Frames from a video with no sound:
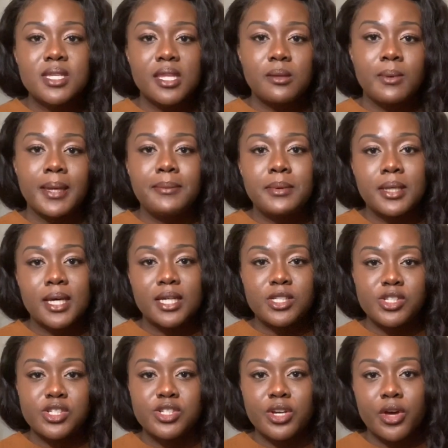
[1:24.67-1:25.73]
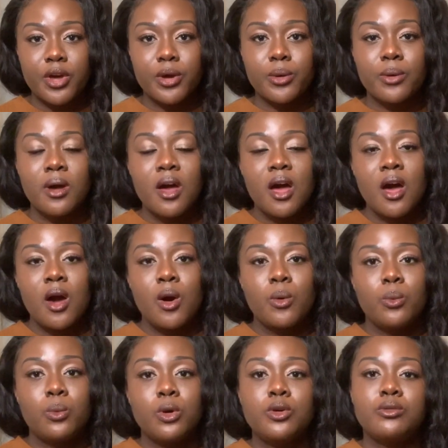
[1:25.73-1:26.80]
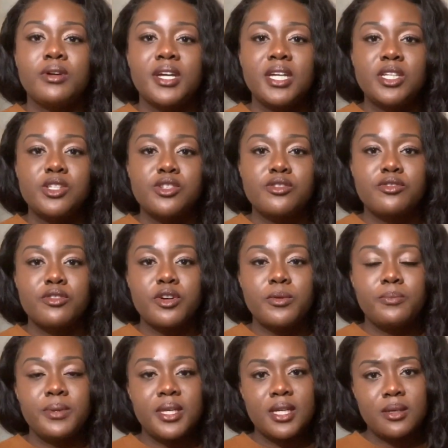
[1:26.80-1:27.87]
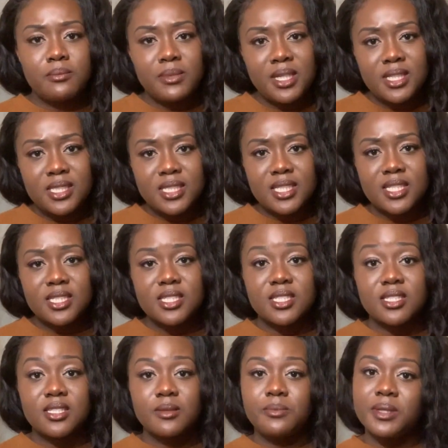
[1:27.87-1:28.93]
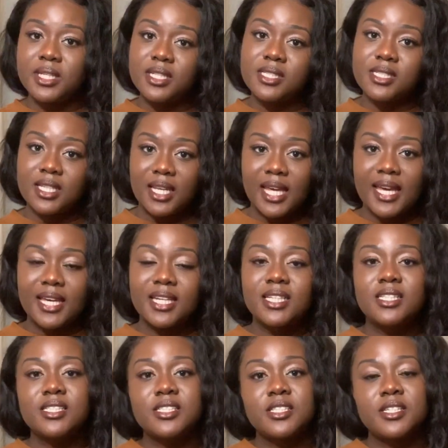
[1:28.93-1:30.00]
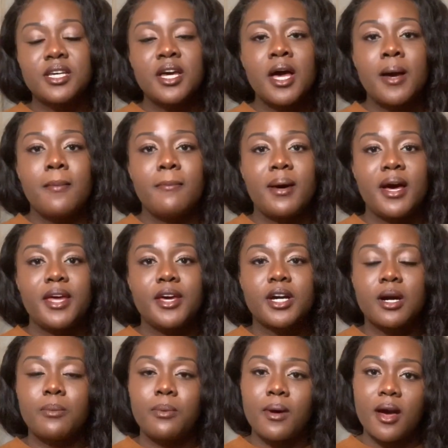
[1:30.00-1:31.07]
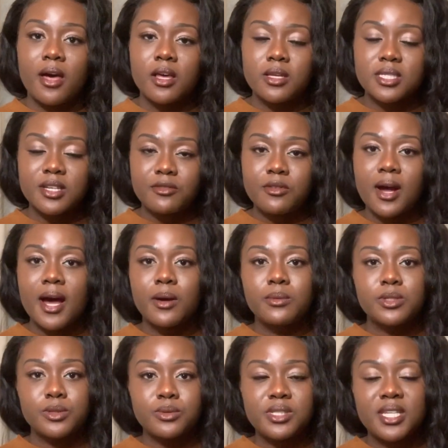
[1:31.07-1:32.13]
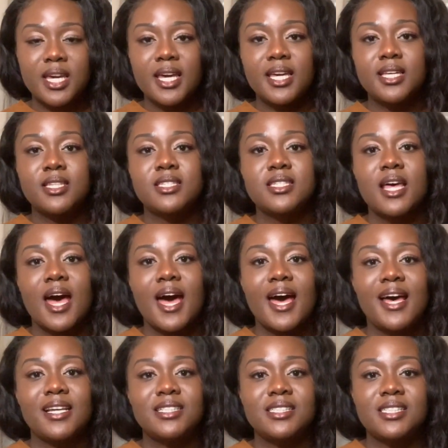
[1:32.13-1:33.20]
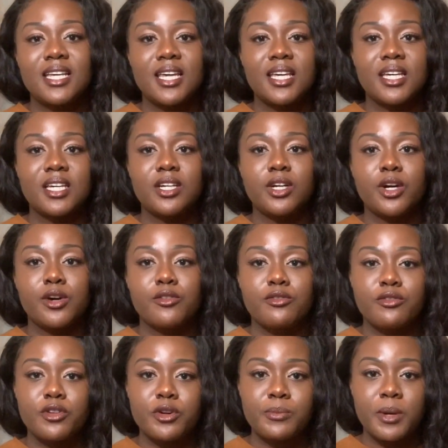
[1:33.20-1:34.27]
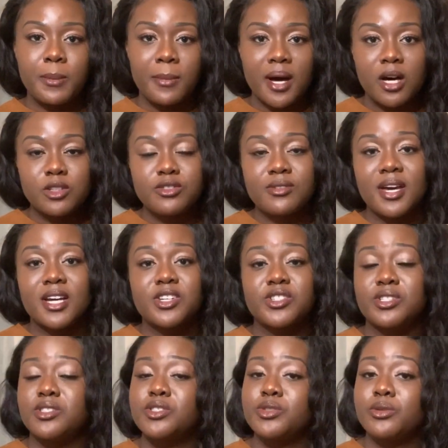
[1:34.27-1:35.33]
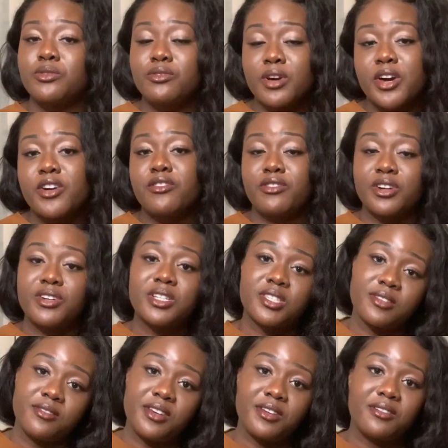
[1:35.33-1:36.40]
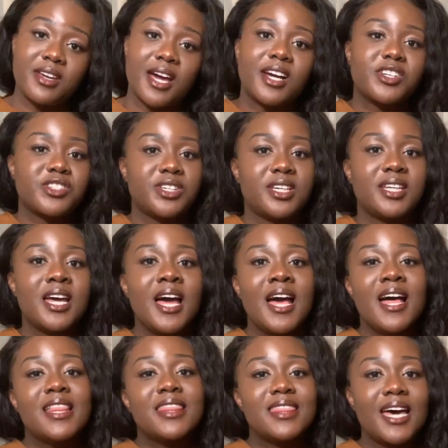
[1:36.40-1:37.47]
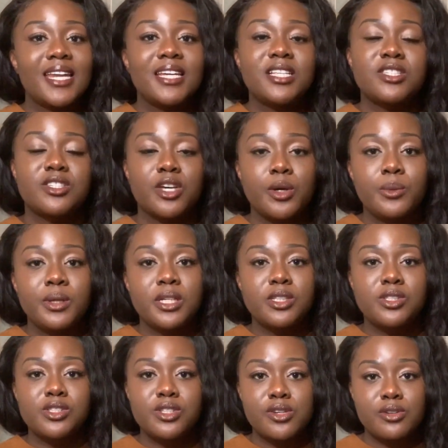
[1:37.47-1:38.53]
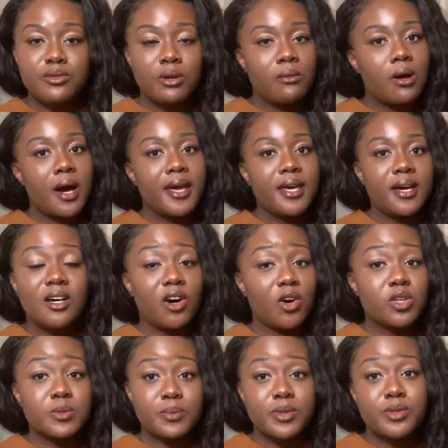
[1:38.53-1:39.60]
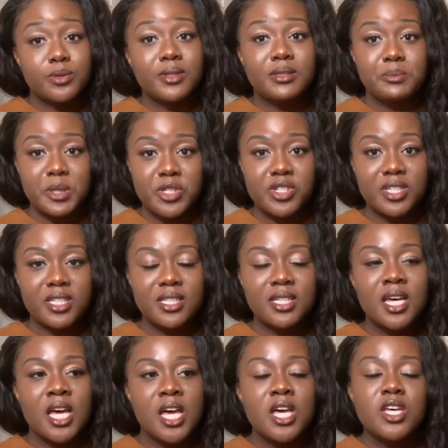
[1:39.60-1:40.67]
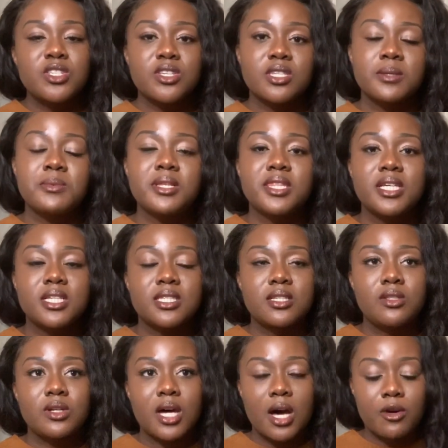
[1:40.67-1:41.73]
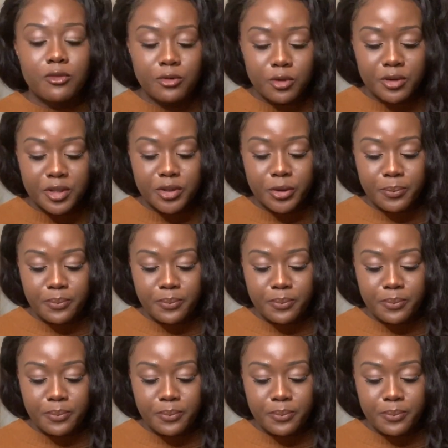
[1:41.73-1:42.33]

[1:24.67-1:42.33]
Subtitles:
that the baby can show will range from being immediate to being delayed by several hours or days, and it can go from a mild reaction to a very, very severe reaction that is going to require a hospital admission. So some of the things to look out for in your